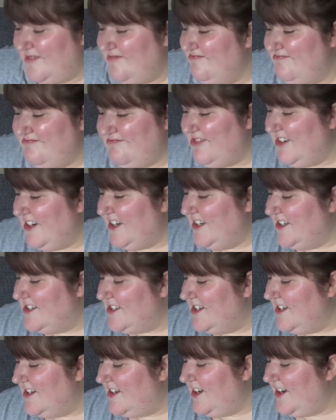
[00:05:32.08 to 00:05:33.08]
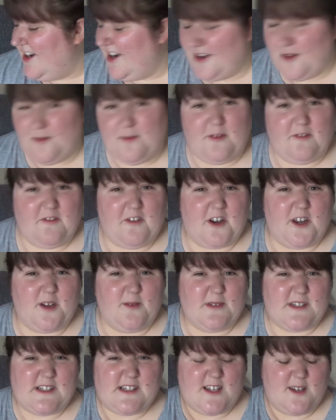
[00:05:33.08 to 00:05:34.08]
read, you know, a bit funny, a
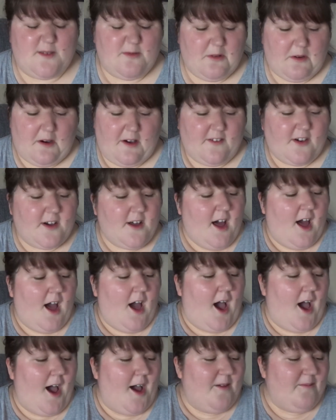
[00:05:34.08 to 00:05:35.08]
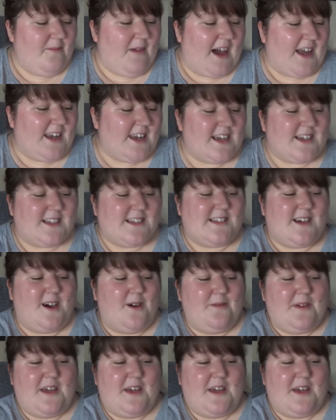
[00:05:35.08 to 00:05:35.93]
bit steamy, whatever. Um, and next up